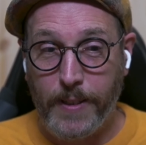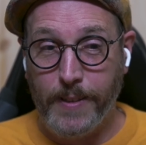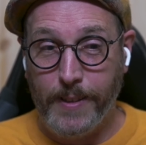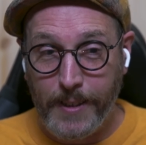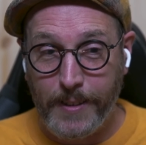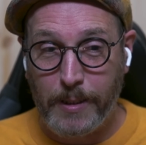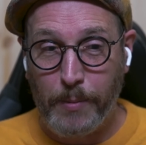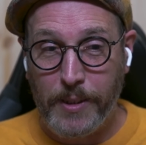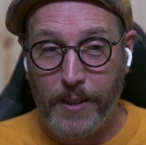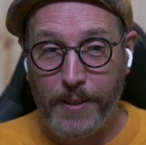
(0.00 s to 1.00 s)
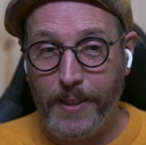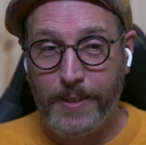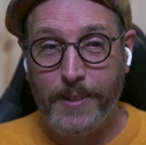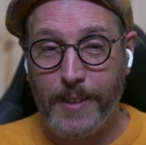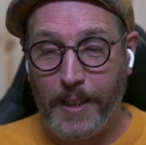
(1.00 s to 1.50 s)
that needs to be done
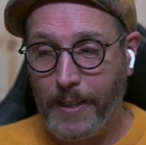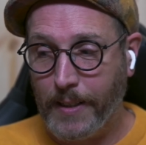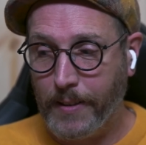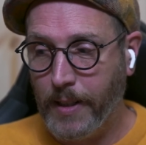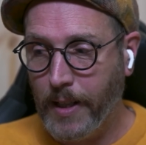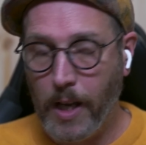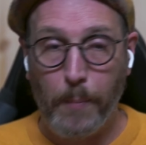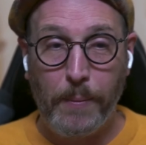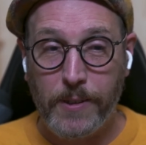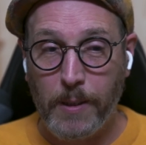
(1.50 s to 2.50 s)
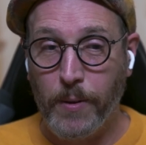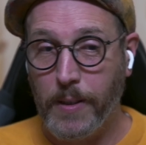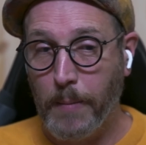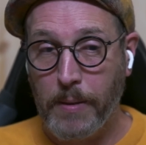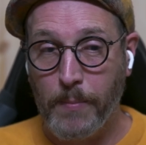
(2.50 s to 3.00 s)
isn't on helping
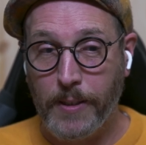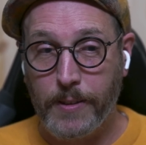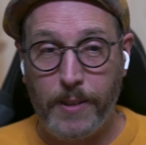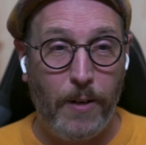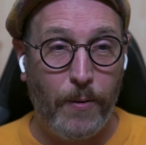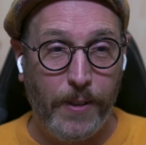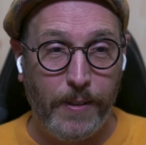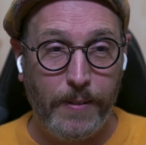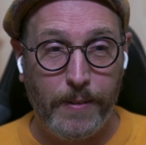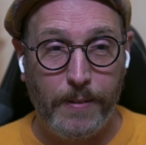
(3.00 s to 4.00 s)
someone implement Tauri.